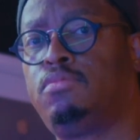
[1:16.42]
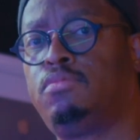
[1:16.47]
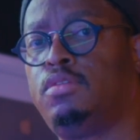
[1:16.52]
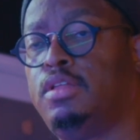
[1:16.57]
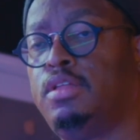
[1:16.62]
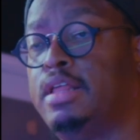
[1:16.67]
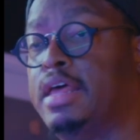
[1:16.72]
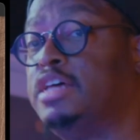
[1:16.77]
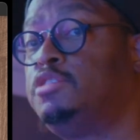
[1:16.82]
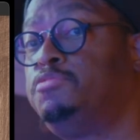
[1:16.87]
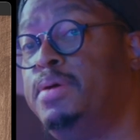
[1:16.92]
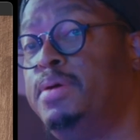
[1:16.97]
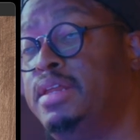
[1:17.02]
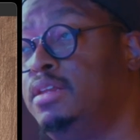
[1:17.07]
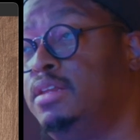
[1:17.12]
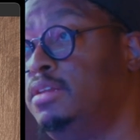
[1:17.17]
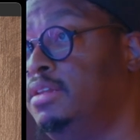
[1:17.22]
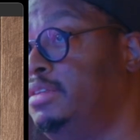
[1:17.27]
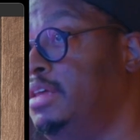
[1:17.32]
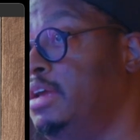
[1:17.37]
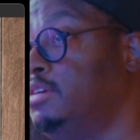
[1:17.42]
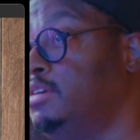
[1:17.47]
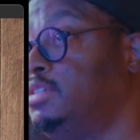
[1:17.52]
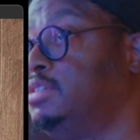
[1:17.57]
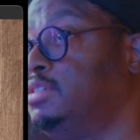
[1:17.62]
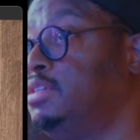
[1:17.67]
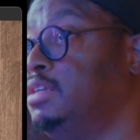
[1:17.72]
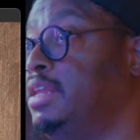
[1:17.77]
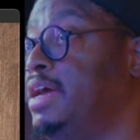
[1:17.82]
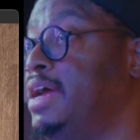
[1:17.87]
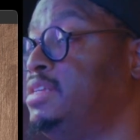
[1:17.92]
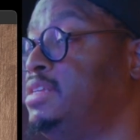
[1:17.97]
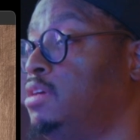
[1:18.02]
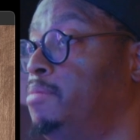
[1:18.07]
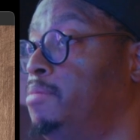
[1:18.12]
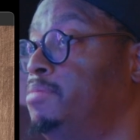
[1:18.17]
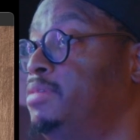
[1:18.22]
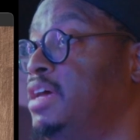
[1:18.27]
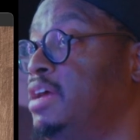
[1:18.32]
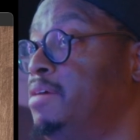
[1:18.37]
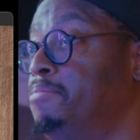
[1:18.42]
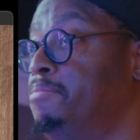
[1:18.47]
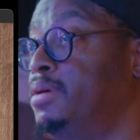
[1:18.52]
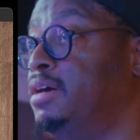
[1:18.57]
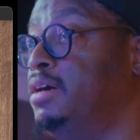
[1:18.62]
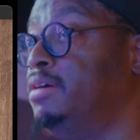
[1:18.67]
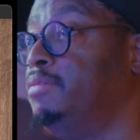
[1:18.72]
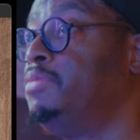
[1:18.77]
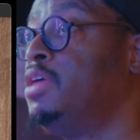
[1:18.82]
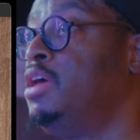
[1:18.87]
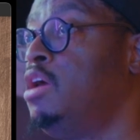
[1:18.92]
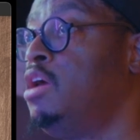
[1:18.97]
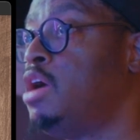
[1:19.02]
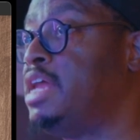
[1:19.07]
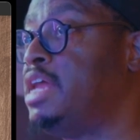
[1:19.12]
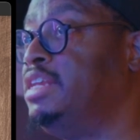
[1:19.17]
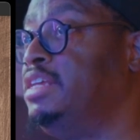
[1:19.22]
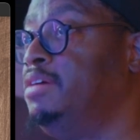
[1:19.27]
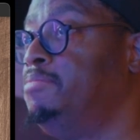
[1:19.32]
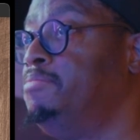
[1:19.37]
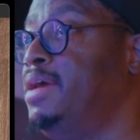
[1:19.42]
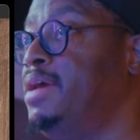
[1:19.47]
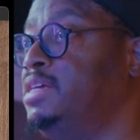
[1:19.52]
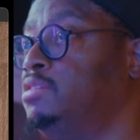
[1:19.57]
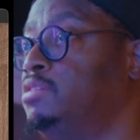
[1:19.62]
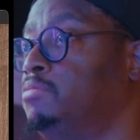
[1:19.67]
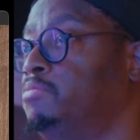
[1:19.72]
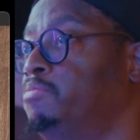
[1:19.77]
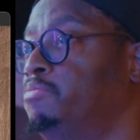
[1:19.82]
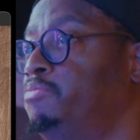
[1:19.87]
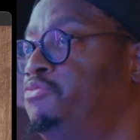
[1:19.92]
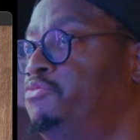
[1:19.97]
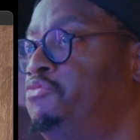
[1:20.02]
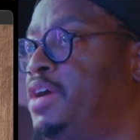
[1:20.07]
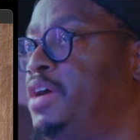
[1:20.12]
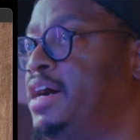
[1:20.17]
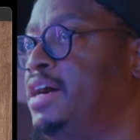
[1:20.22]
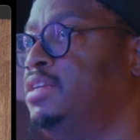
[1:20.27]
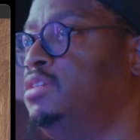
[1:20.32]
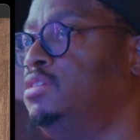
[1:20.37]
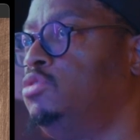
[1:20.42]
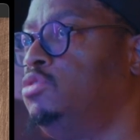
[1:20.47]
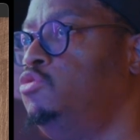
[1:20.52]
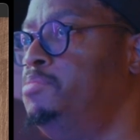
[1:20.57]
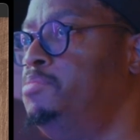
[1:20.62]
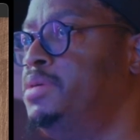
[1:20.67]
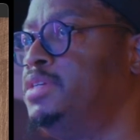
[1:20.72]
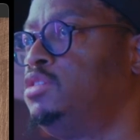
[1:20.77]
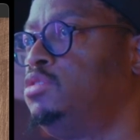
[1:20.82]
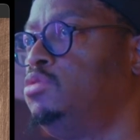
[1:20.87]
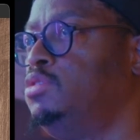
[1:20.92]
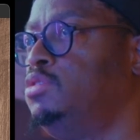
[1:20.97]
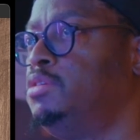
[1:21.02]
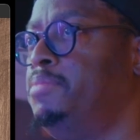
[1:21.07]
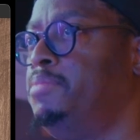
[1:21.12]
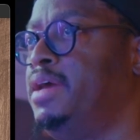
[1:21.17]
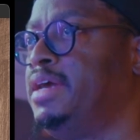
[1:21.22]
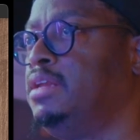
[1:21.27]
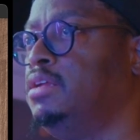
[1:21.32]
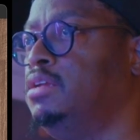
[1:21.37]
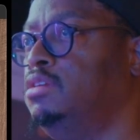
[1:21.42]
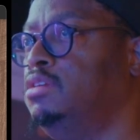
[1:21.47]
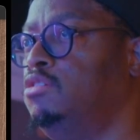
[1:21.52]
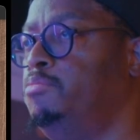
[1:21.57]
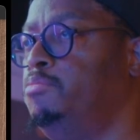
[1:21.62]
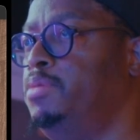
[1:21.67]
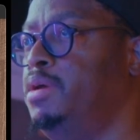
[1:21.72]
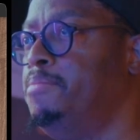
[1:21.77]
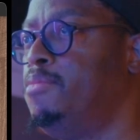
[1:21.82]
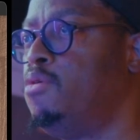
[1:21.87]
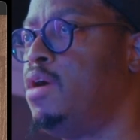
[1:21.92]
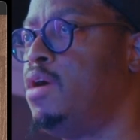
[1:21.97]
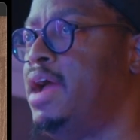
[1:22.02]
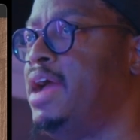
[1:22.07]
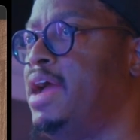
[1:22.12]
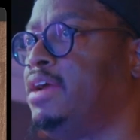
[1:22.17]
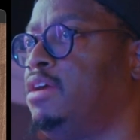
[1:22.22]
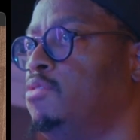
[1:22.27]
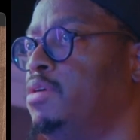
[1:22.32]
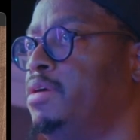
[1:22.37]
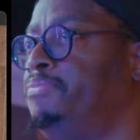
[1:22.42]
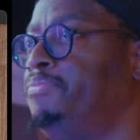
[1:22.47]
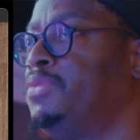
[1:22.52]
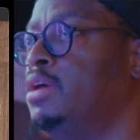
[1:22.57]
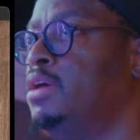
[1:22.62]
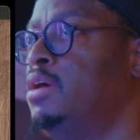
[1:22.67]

Now it's been in there since the last update, but I did make some fine tunements to it to make it a little bit more accurate.